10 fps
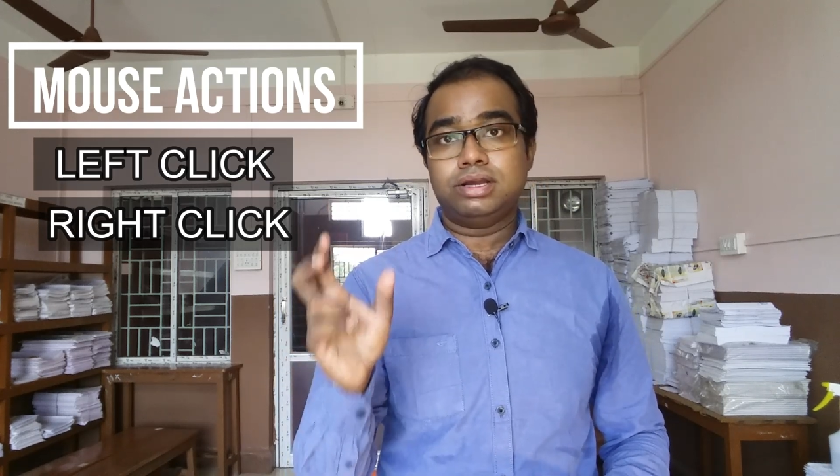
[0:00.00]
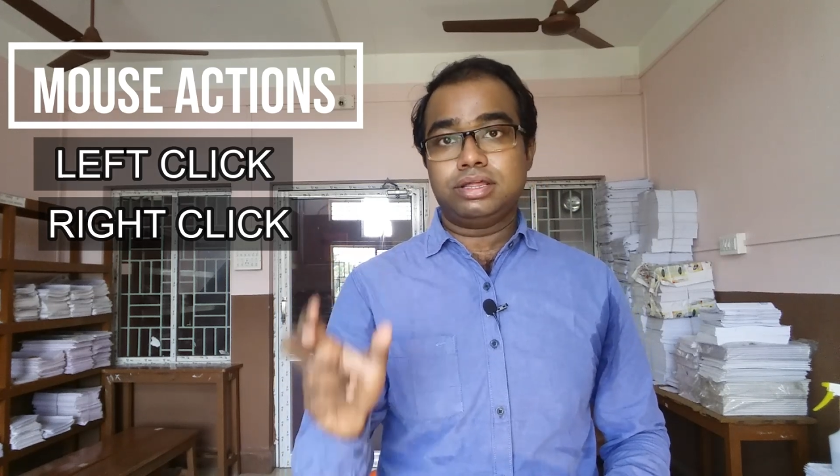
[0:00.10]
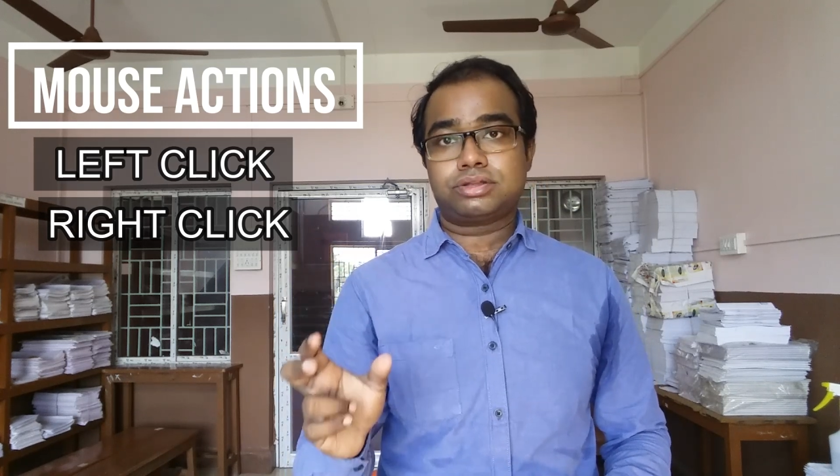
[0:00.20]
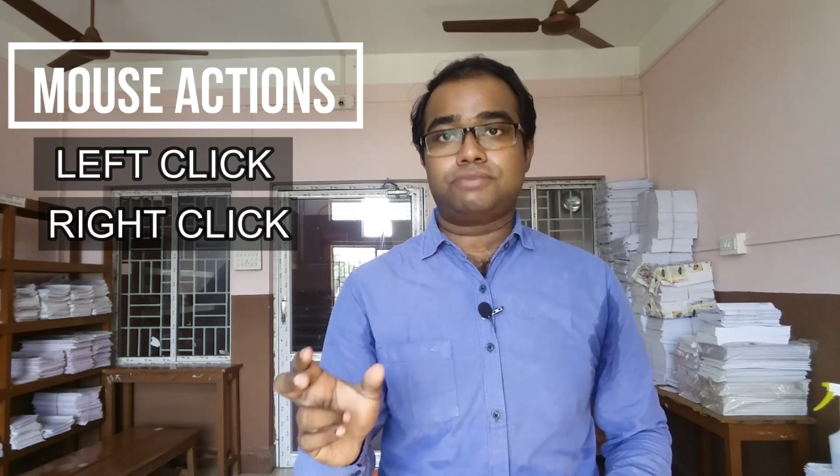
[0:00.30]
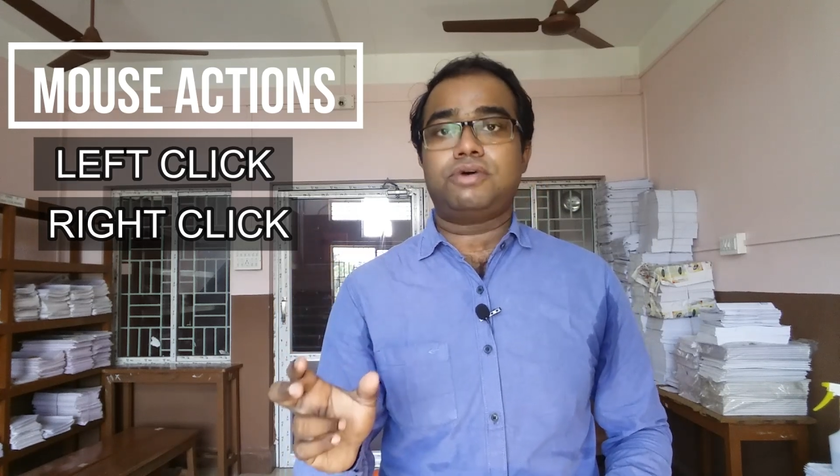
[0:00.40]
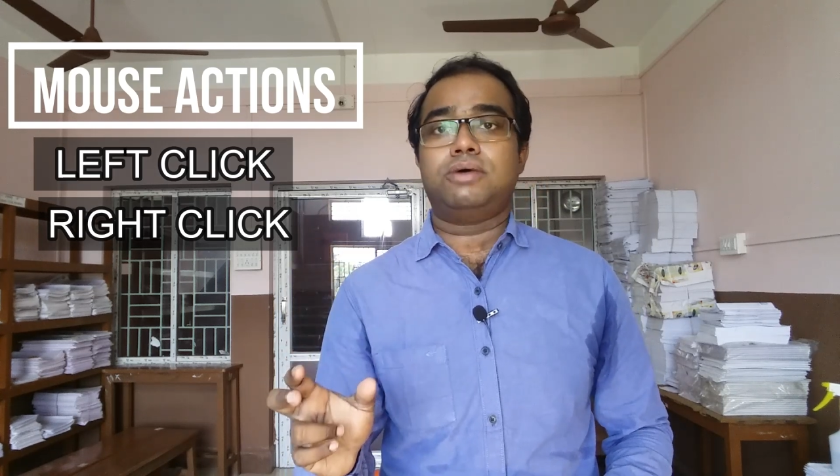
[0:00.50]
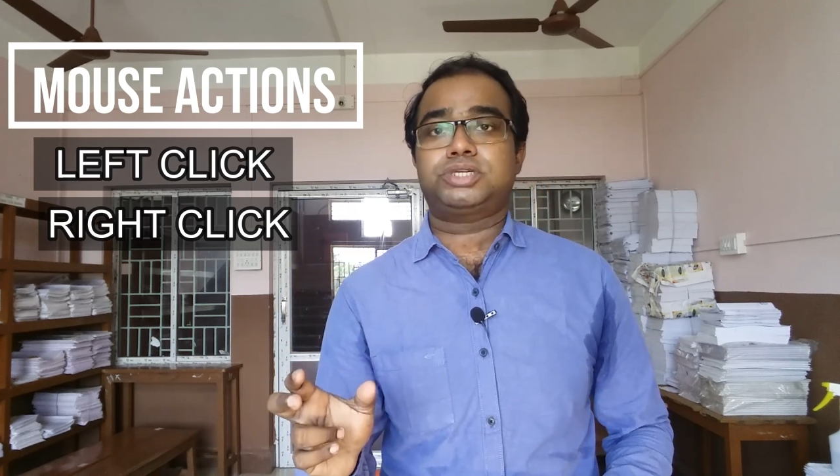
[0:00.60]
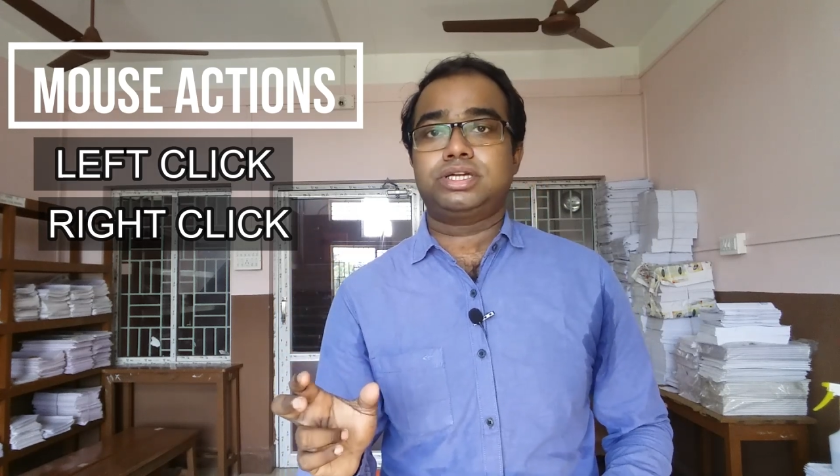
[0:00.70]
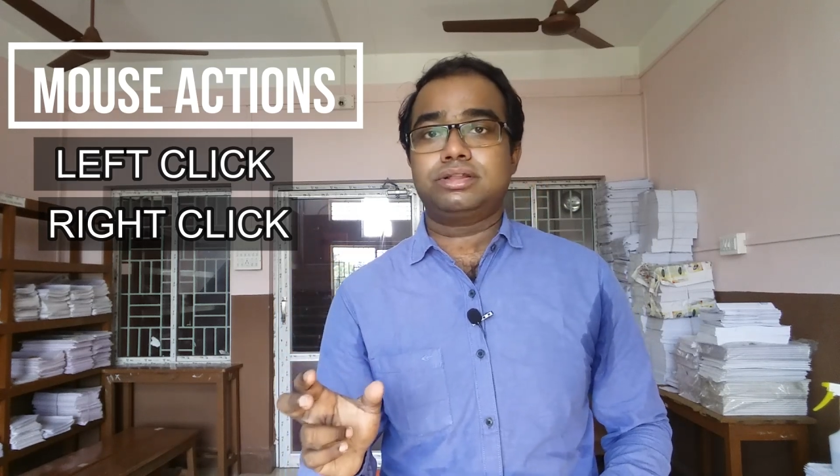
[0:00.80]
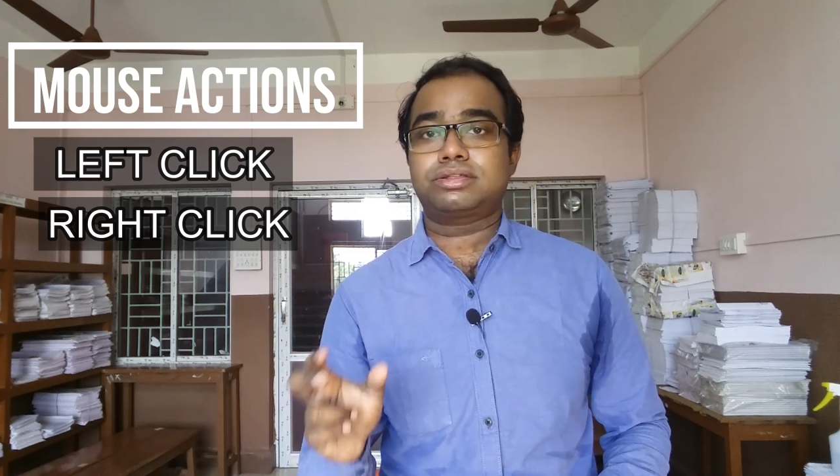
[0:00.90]
list of
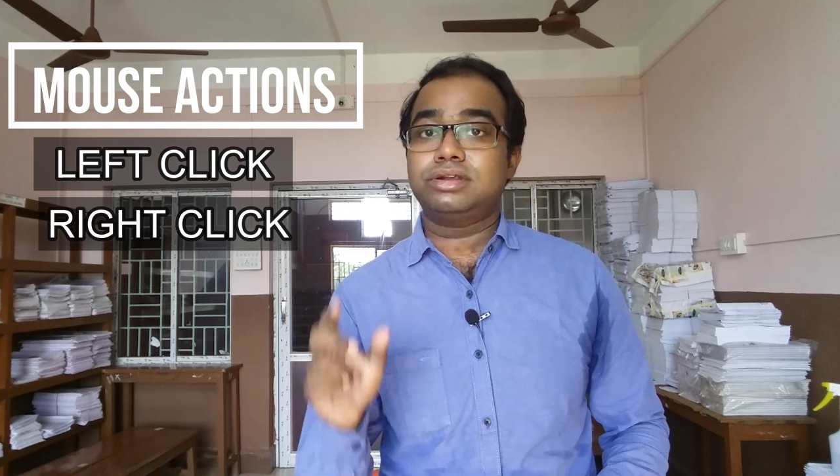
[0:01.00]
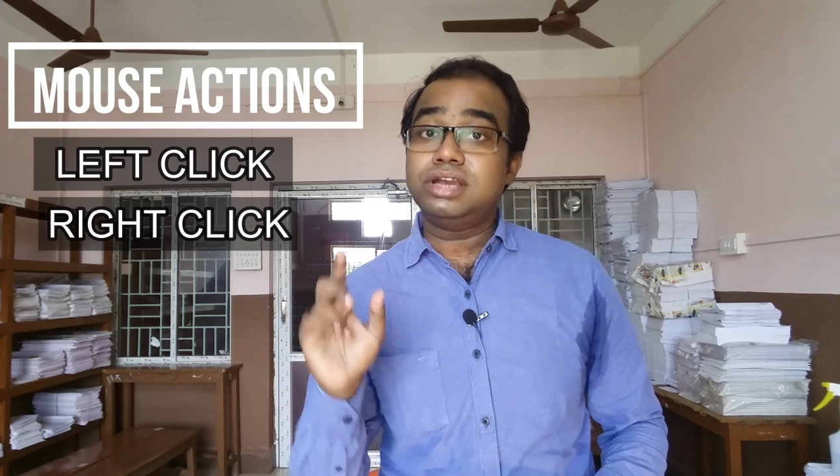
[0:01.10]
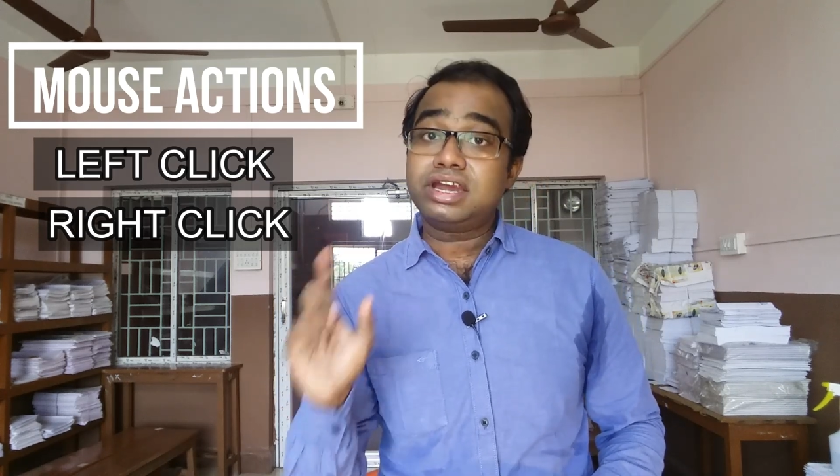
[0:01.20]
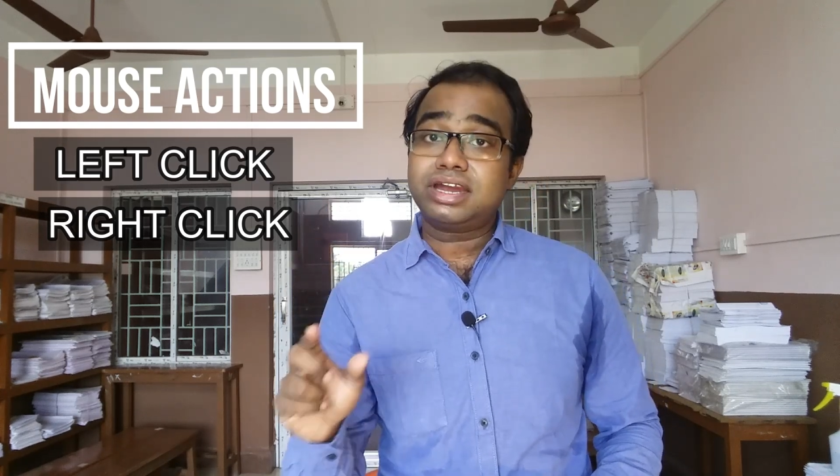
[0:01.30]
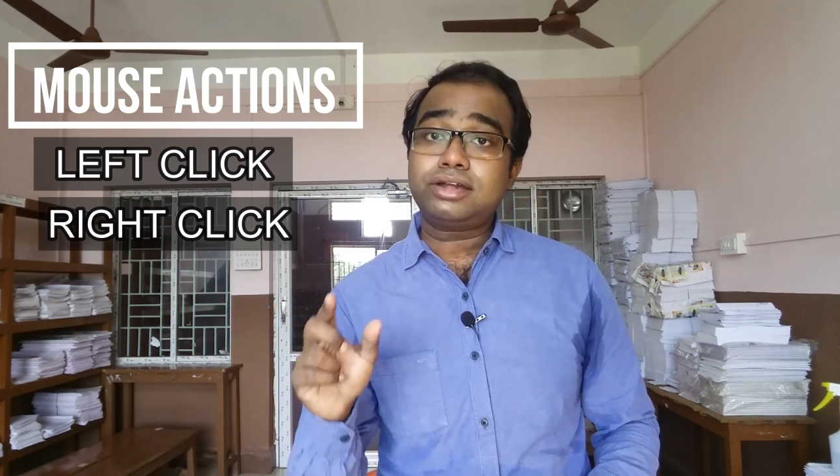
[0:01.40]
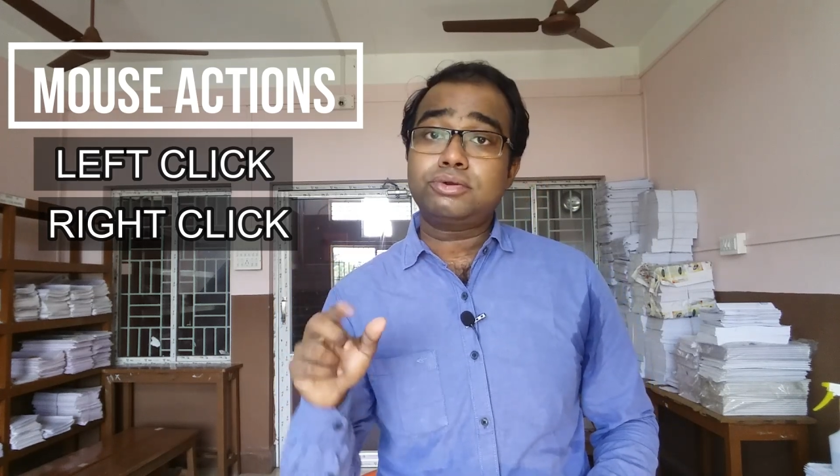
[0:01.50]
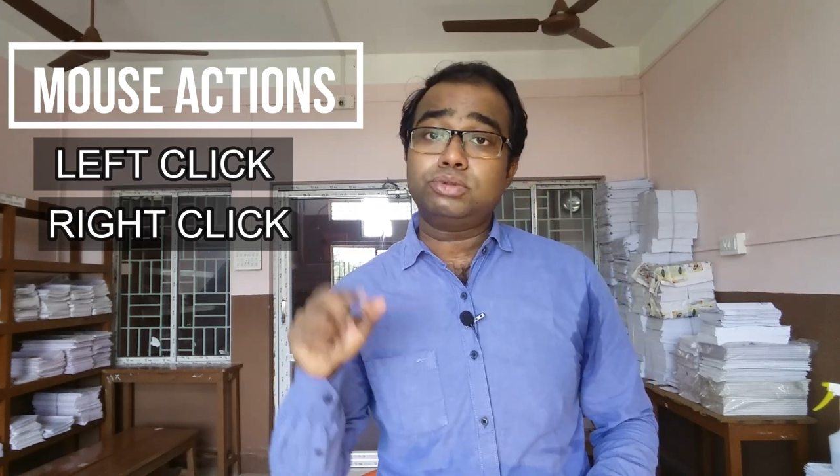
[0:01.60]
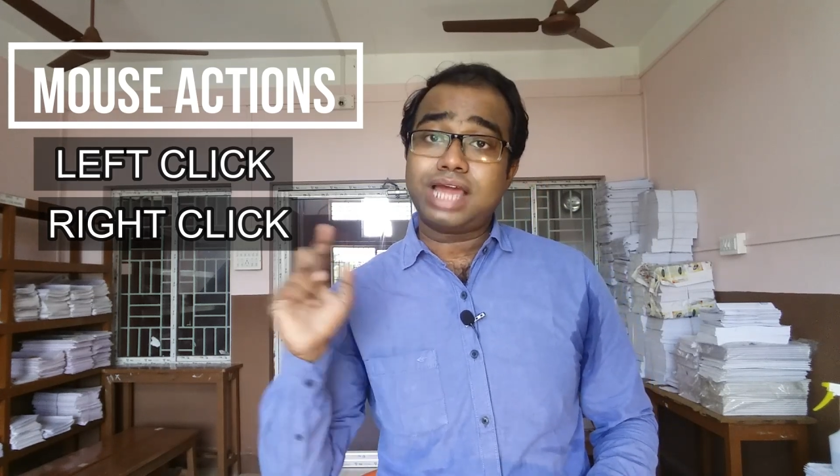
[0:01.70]
options related to